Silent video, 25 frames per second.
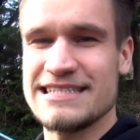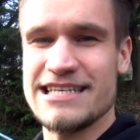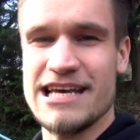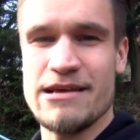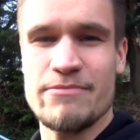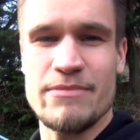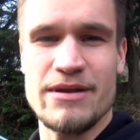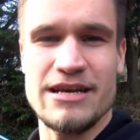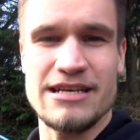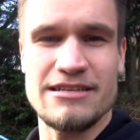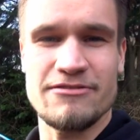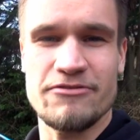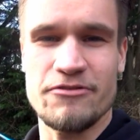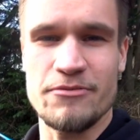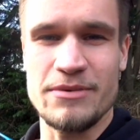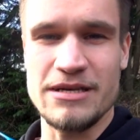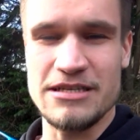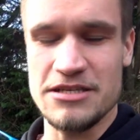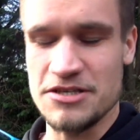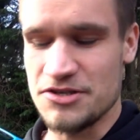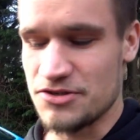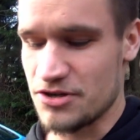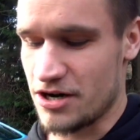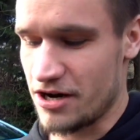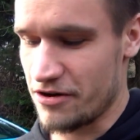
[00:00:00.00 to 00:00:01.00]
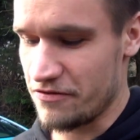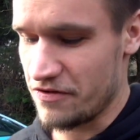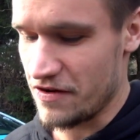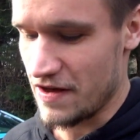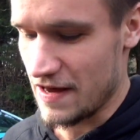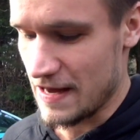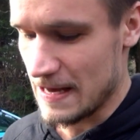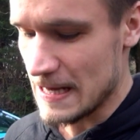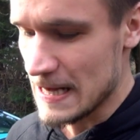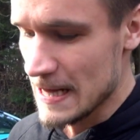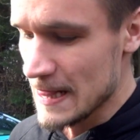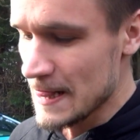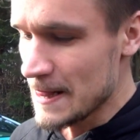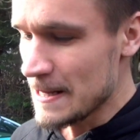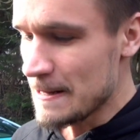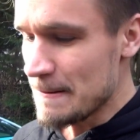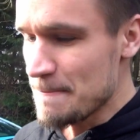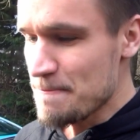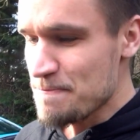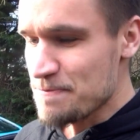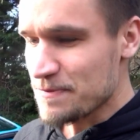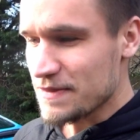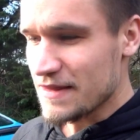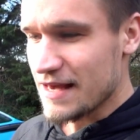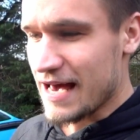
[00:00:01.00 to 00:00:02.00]
10 minutes for me to drive here,
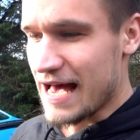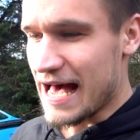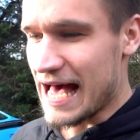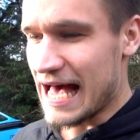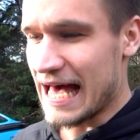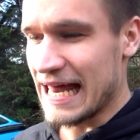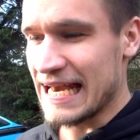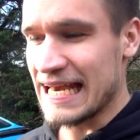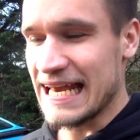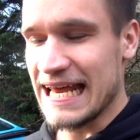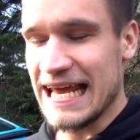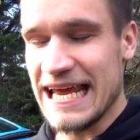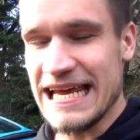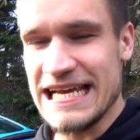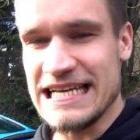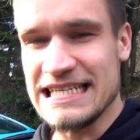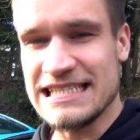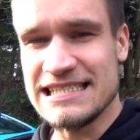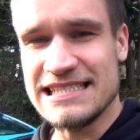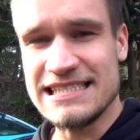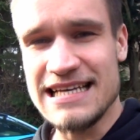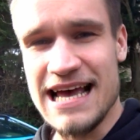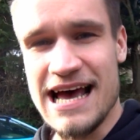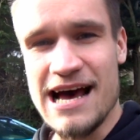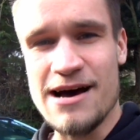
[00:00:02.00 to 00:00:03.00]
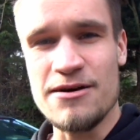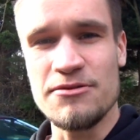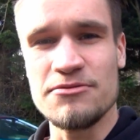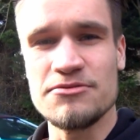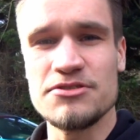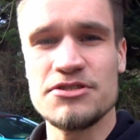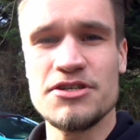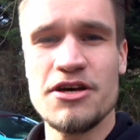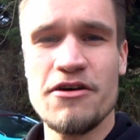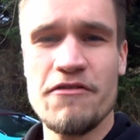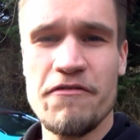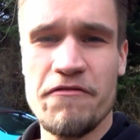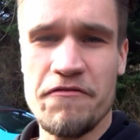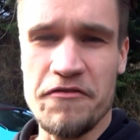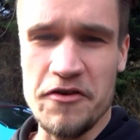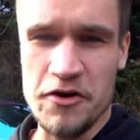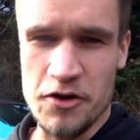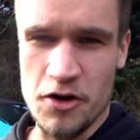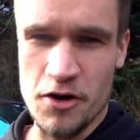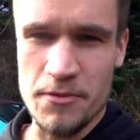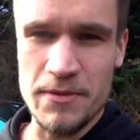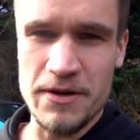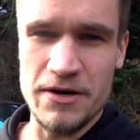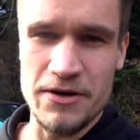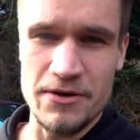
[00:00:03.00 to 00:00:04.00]
and it sounds
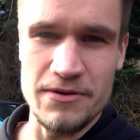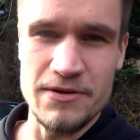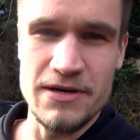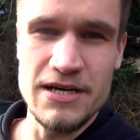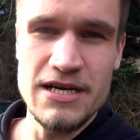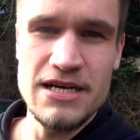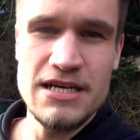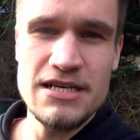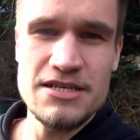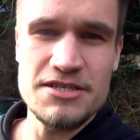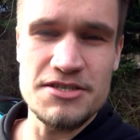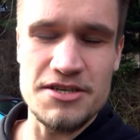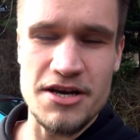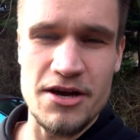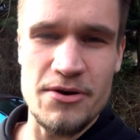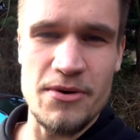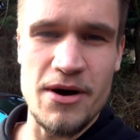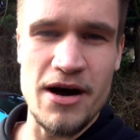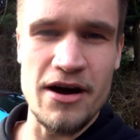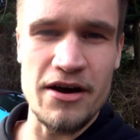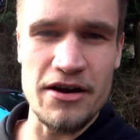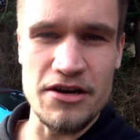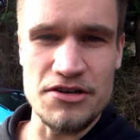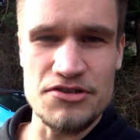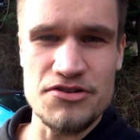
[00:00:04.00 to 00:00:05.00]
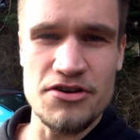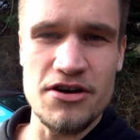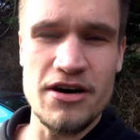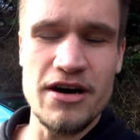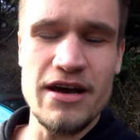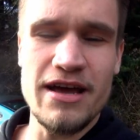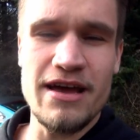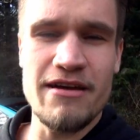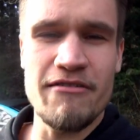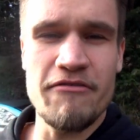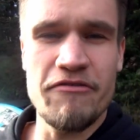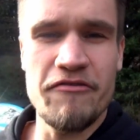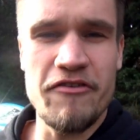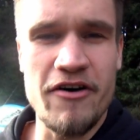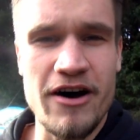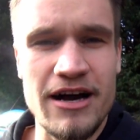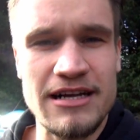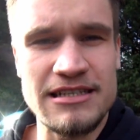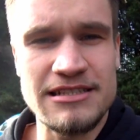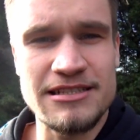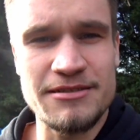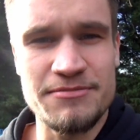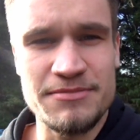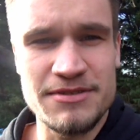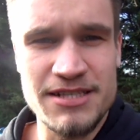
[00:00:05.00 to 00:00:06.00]
phenomenal. So I'm gonna try and
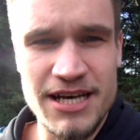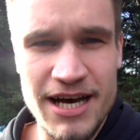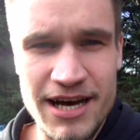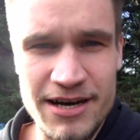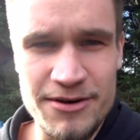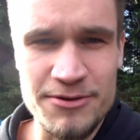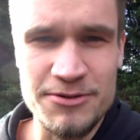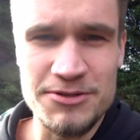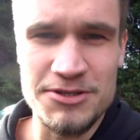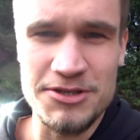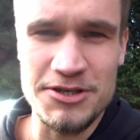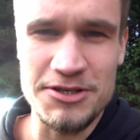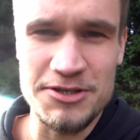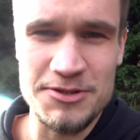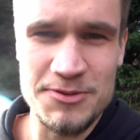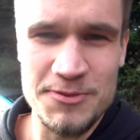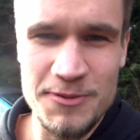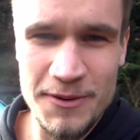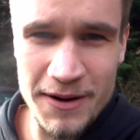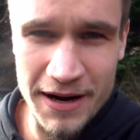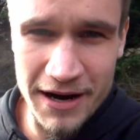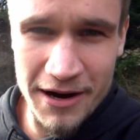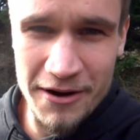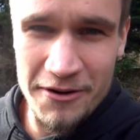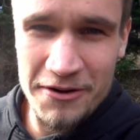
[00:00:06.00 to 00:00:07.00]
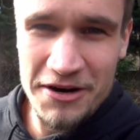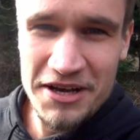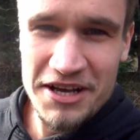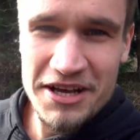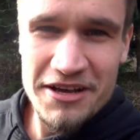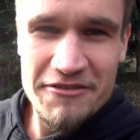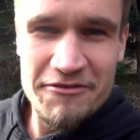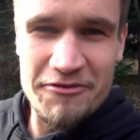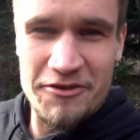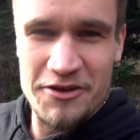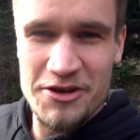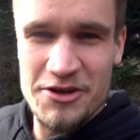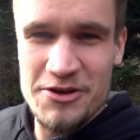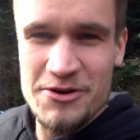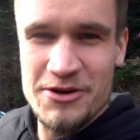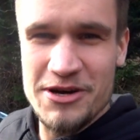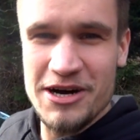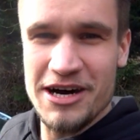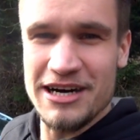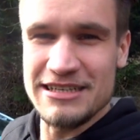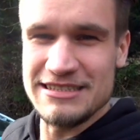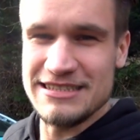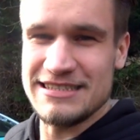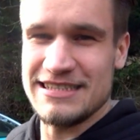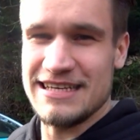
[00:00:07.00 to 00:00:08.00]
find some tunnels as well for you
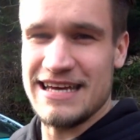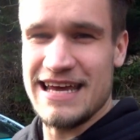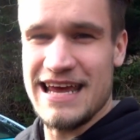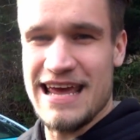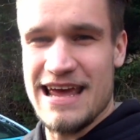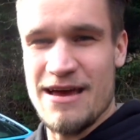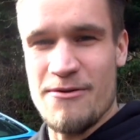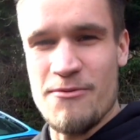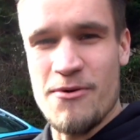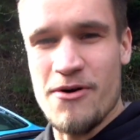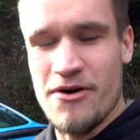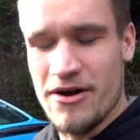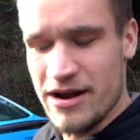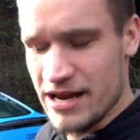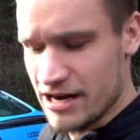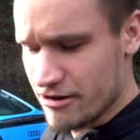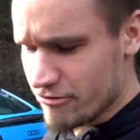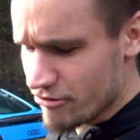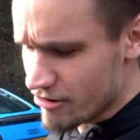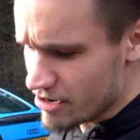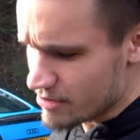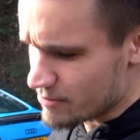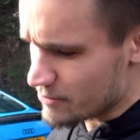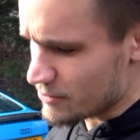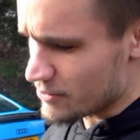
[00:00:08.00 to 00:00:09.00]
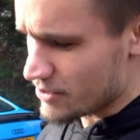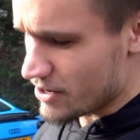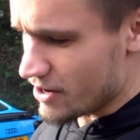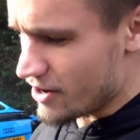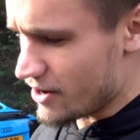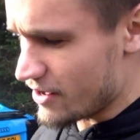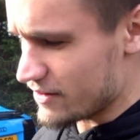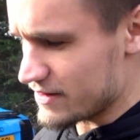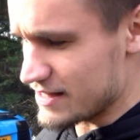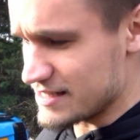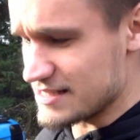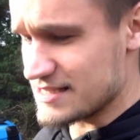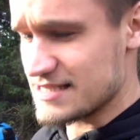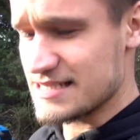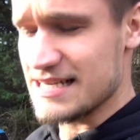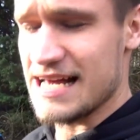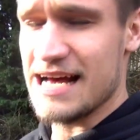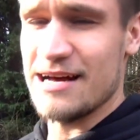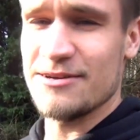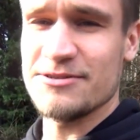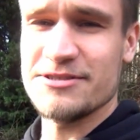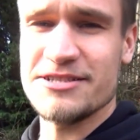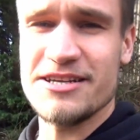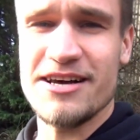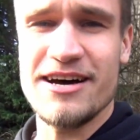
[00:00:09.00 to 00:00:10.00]
guys to hear what an incredible car this
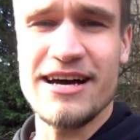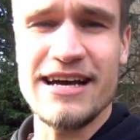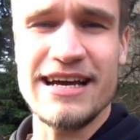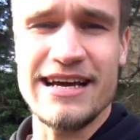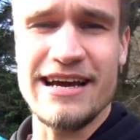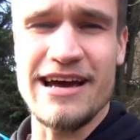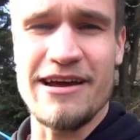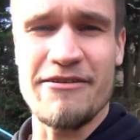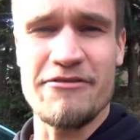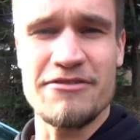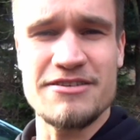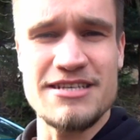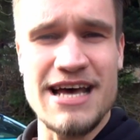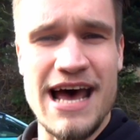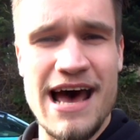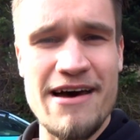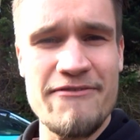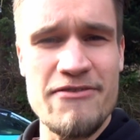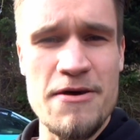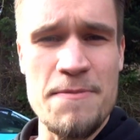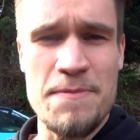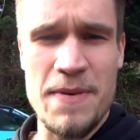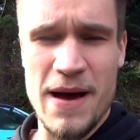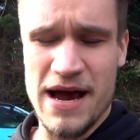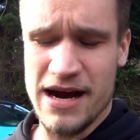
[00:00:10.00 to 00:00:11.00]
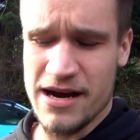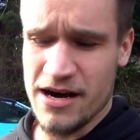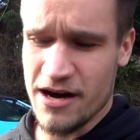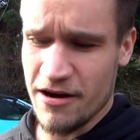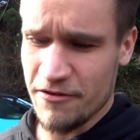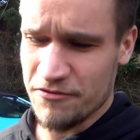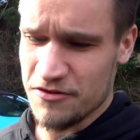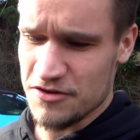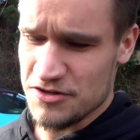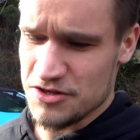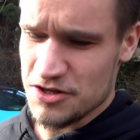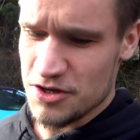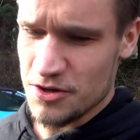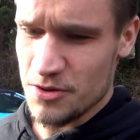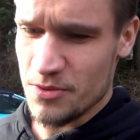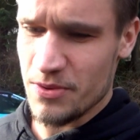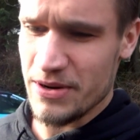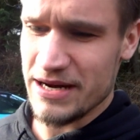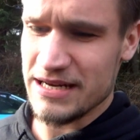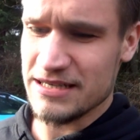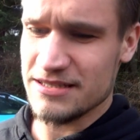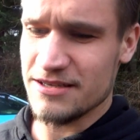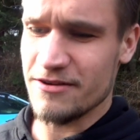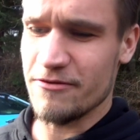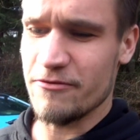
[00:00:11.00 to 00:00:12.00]
sounds like, and to have it back after 2
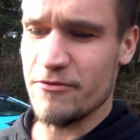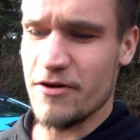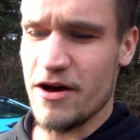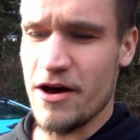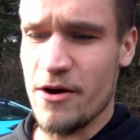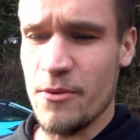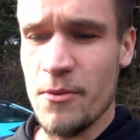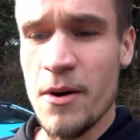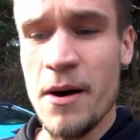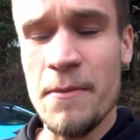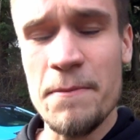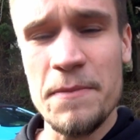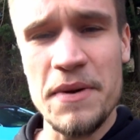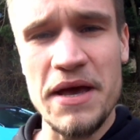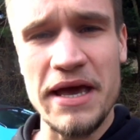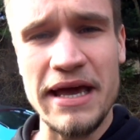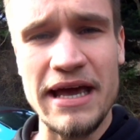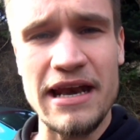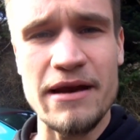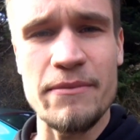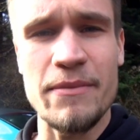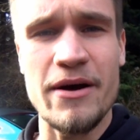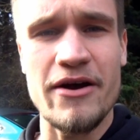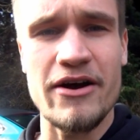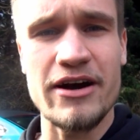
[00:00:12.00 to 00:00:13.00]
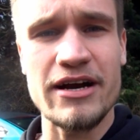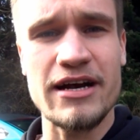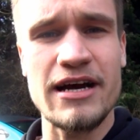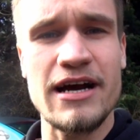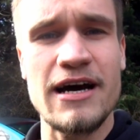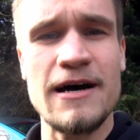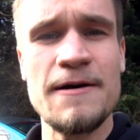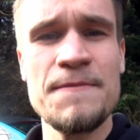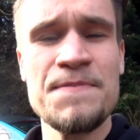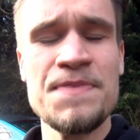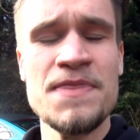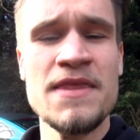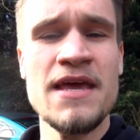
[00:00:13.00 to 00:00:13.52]
weeks of one being in America,